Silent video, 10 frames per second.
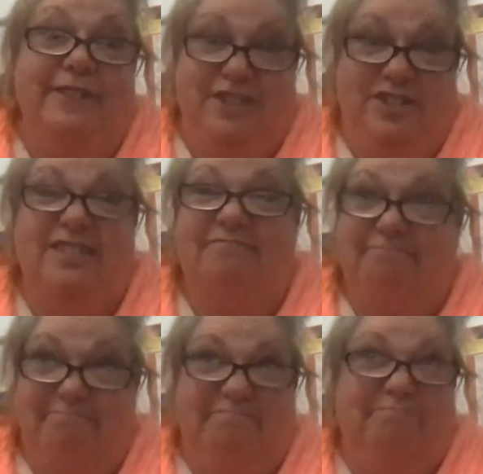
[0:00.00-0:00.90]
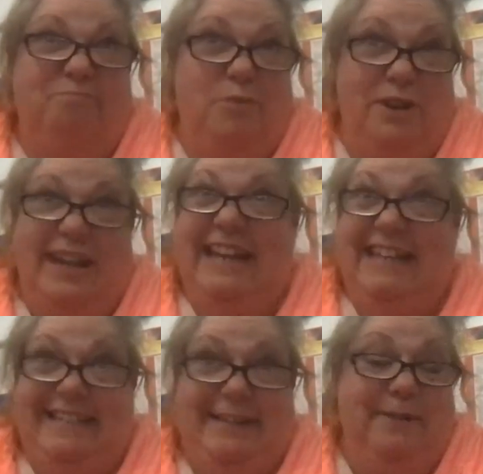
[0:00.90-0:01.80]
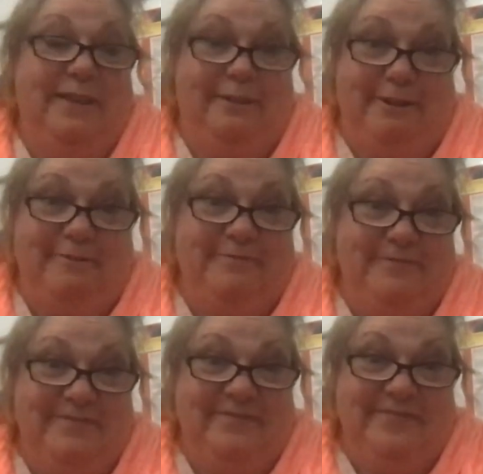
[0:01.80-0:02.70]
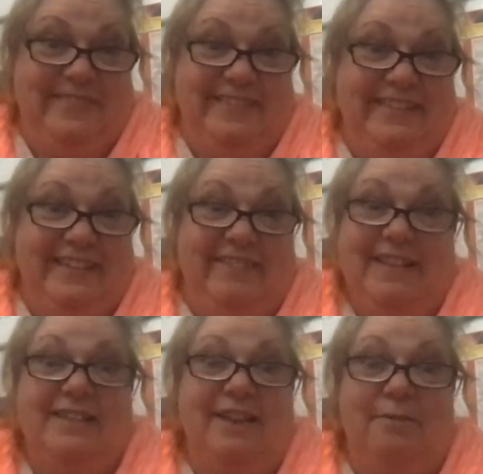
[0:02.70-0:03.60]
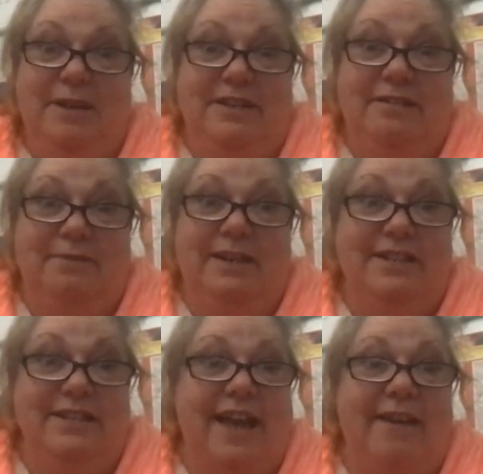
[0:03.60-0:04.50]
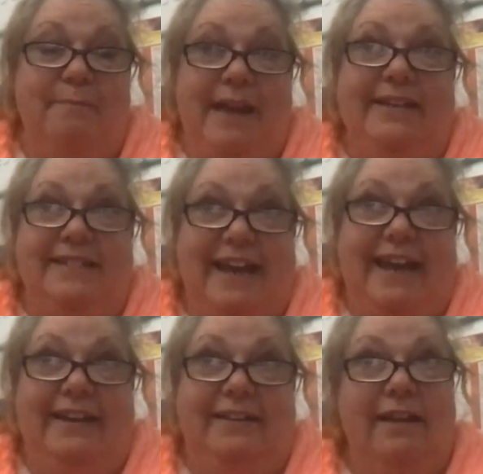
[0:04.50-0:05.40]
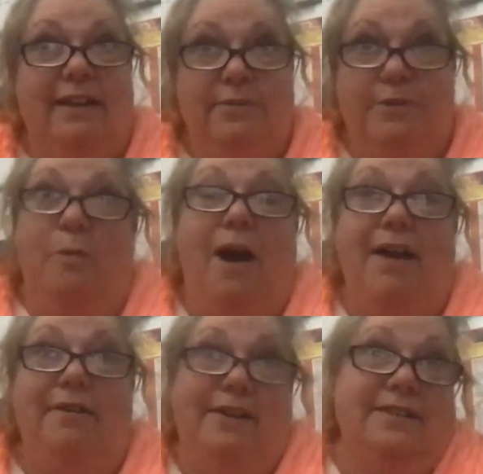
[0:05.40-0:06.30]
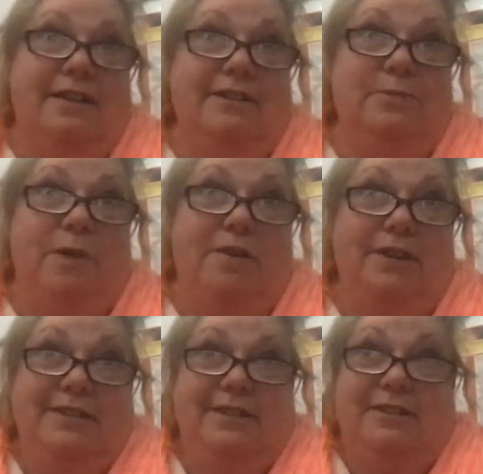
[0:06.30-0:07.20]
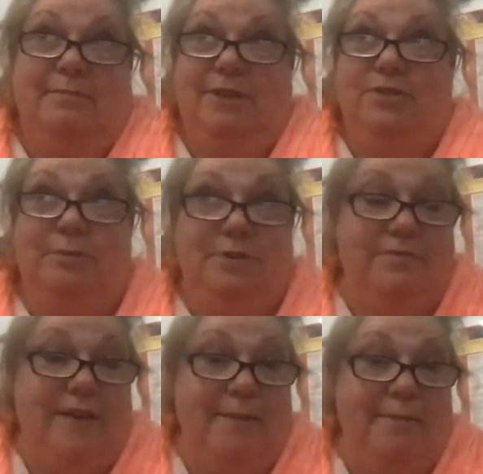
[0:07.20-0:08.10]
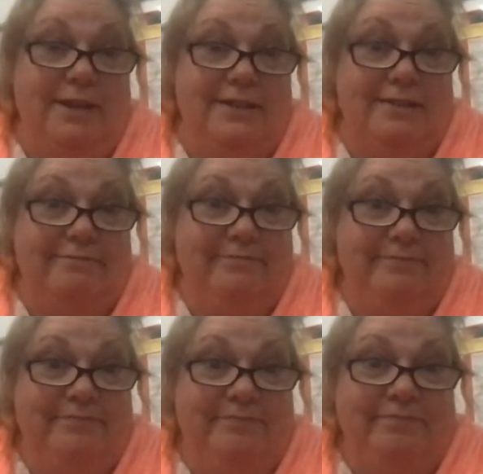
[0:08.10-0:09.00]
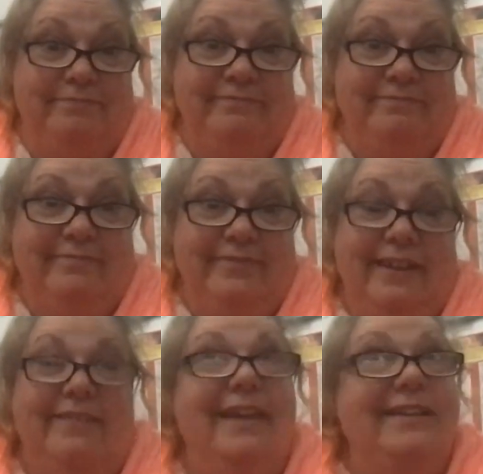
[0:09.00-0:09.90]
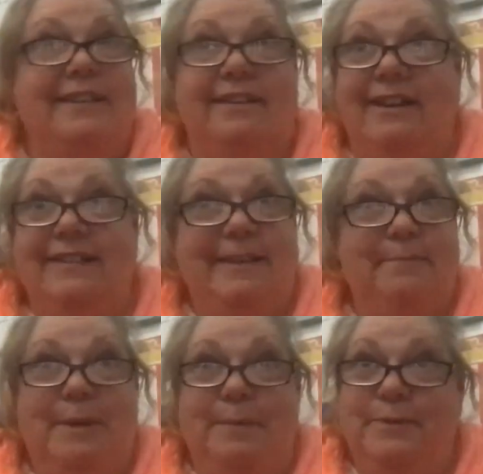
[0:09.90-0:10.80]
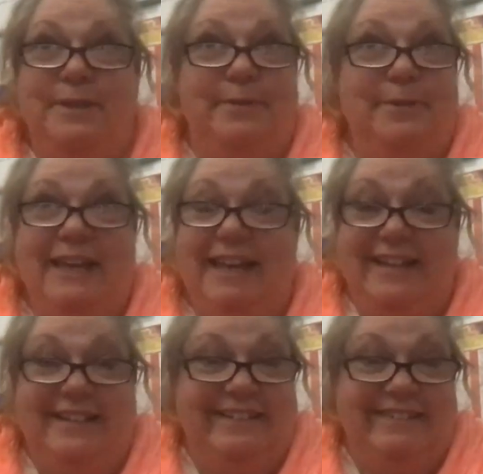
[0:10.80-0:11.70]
Let's just work easy with her and that's all we do. We just kind of maintain the water, and as long as the water does good, my shrimp do fabulous. And that's a concept people don't get.